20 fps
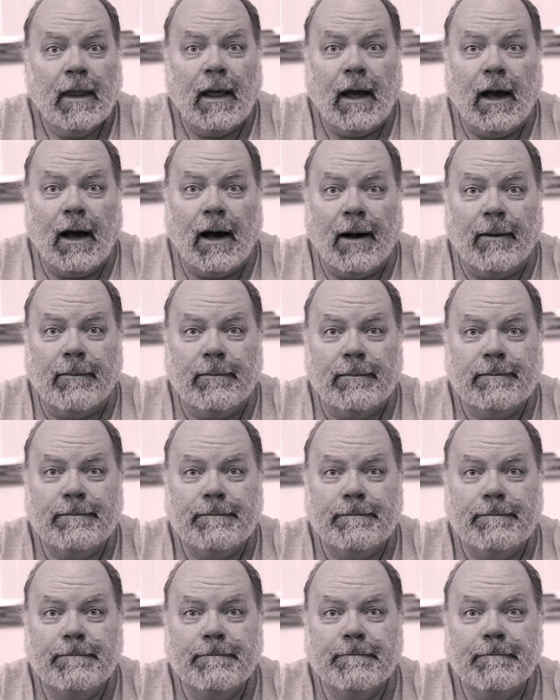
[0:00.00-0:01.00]

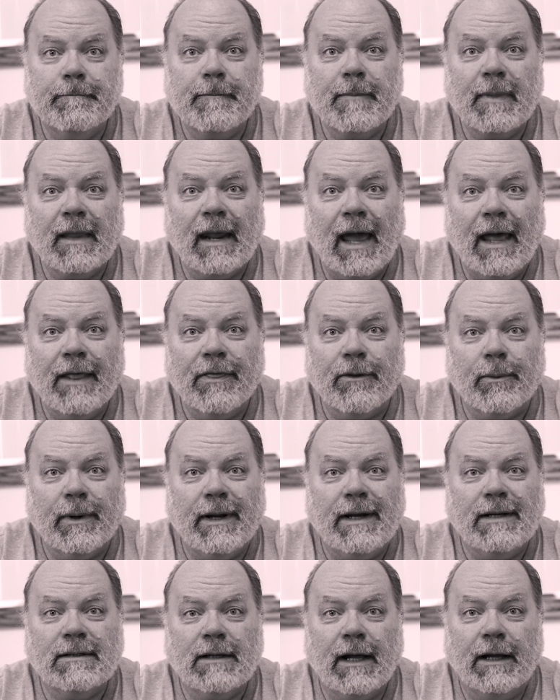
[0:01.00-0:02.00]
Um, and the
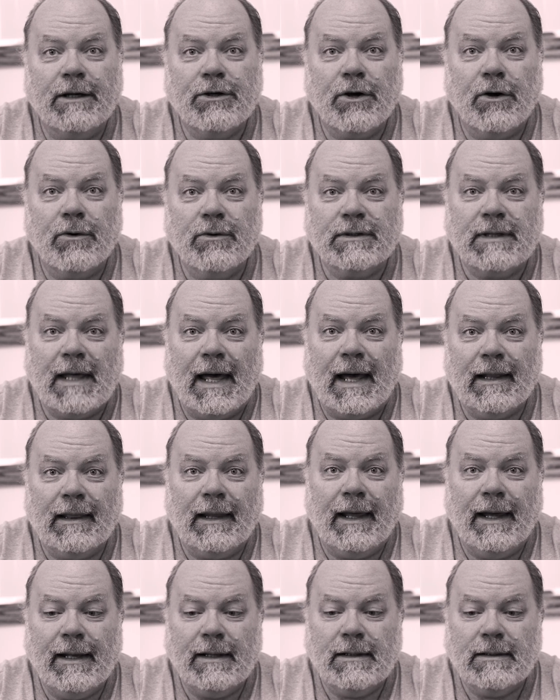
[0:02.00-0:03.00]
reason I chose that
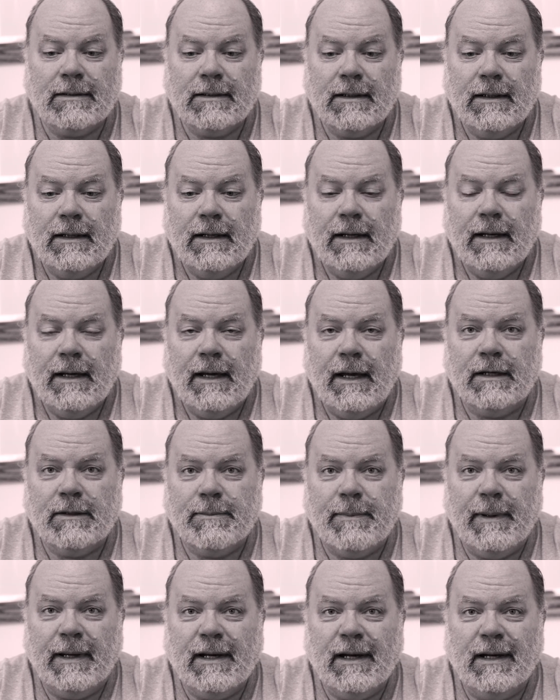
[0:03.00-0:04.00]
lens is
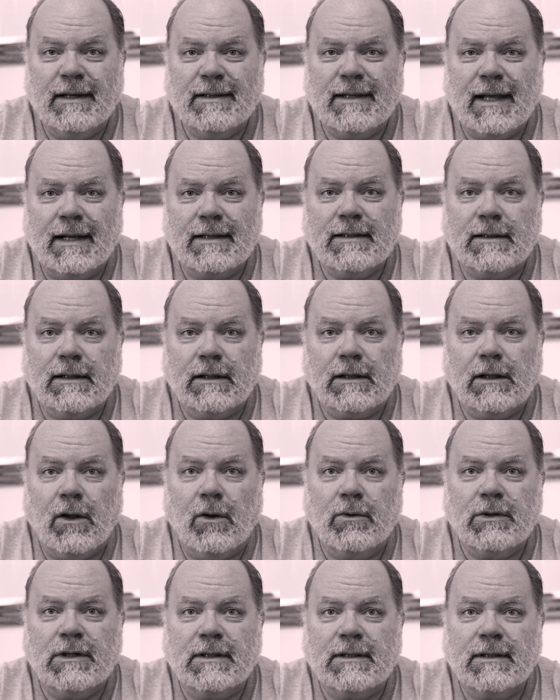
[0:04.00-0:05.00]
because that's the
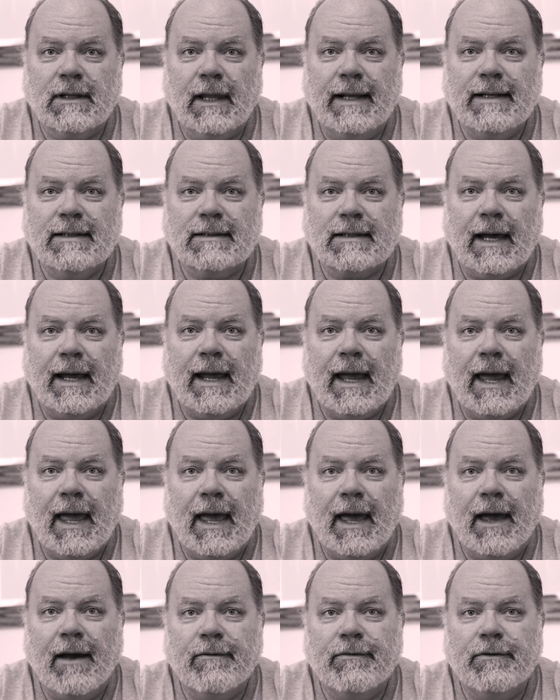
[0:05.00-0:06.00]
closest lens I
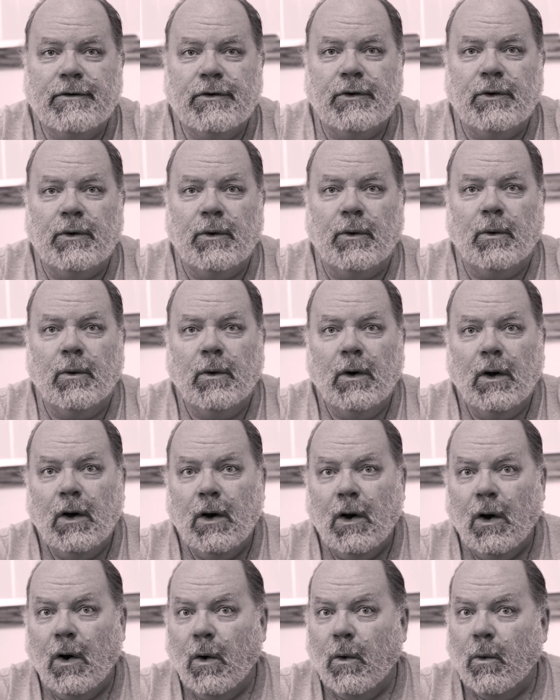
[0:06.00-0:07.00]
have to
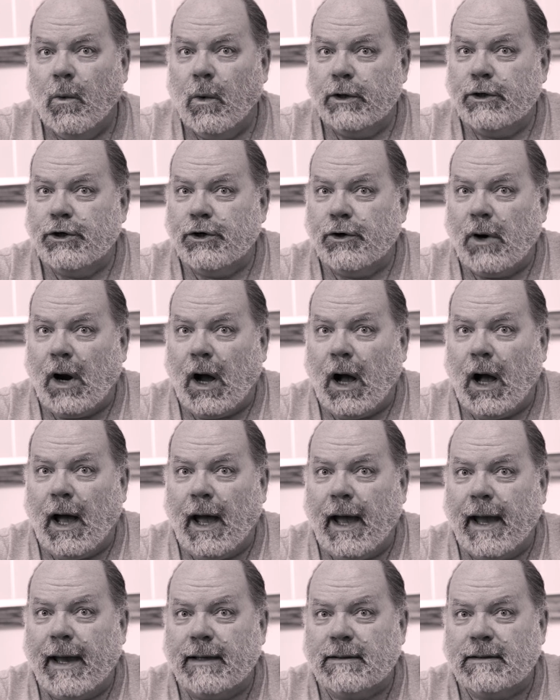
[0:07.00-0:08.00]
what your
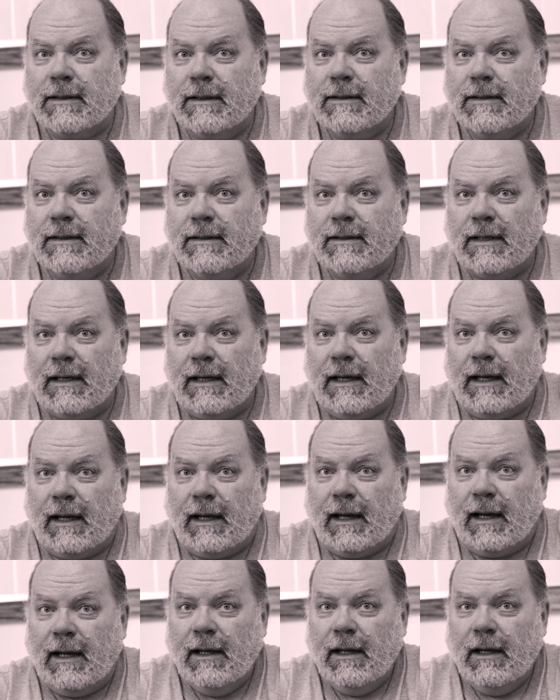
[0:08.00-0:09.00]
eyes
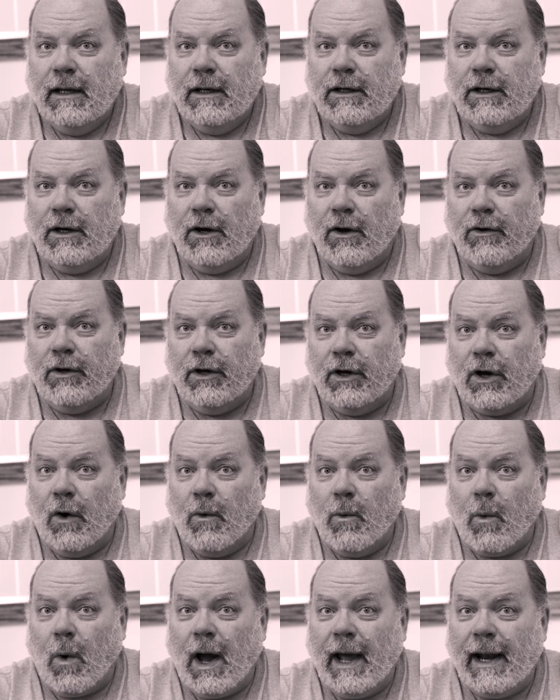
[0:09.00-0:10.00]
see. You know, you go
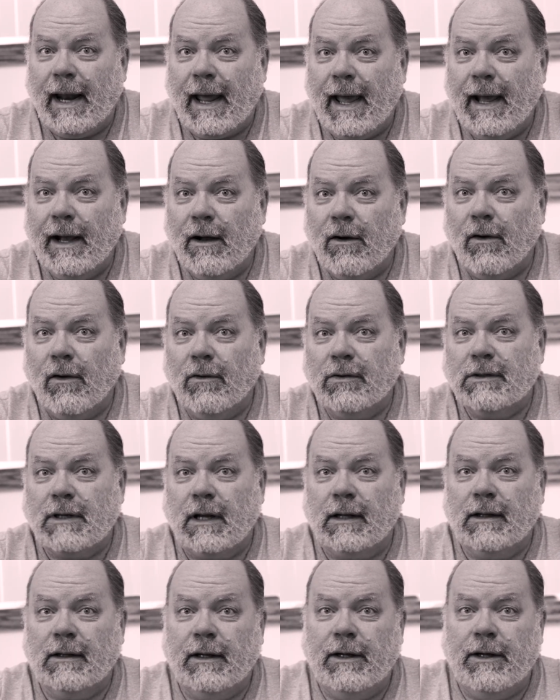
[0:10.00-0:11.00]
wide angle,
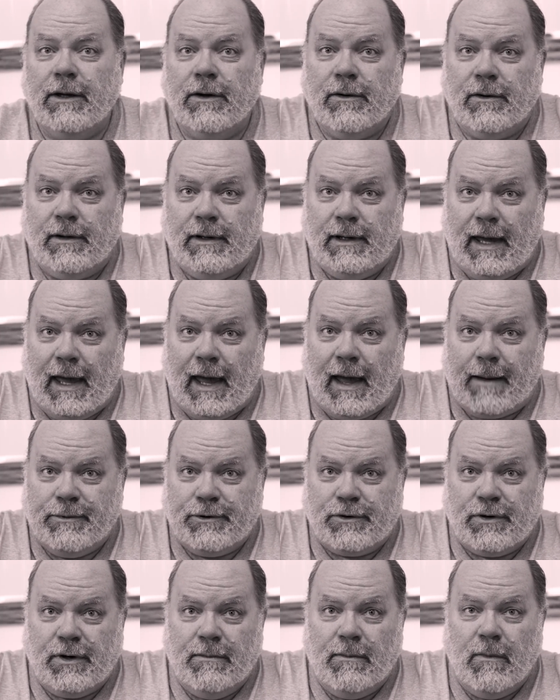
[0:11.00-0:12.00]
suddenly you're
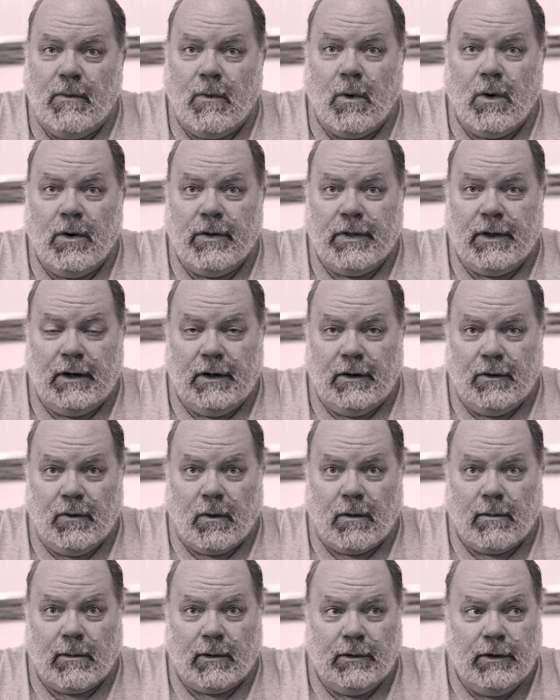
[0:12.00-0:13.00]
capturing more than a
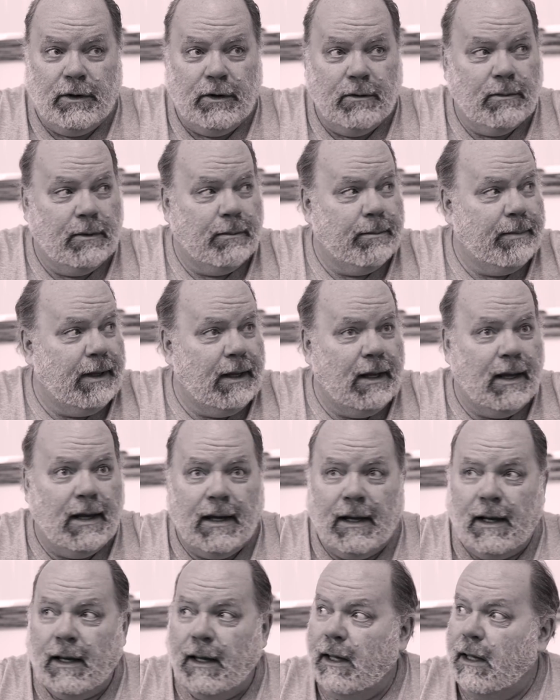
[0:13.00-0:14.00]
normal human
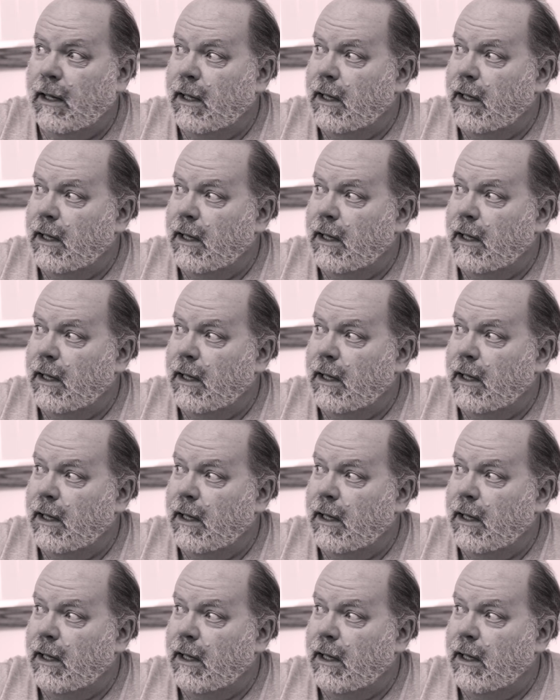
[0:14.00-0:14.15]
being